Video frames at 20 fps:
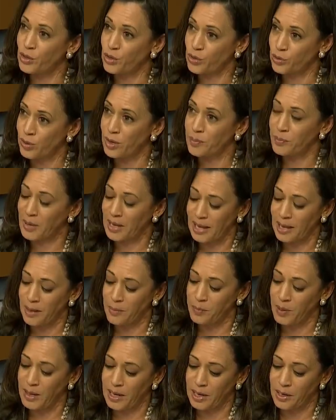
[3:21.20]
Trump
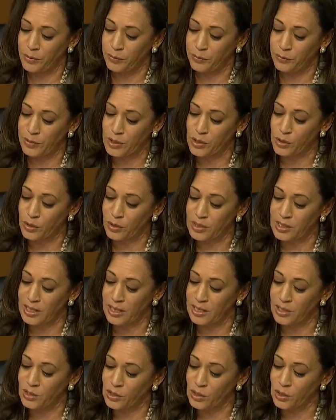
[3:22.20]
campaign officials
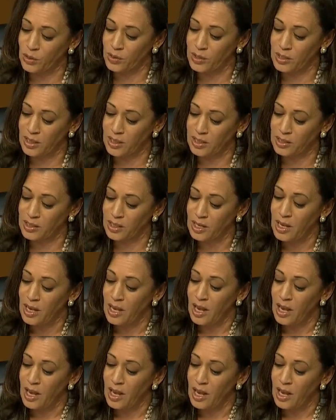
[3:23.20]
and associates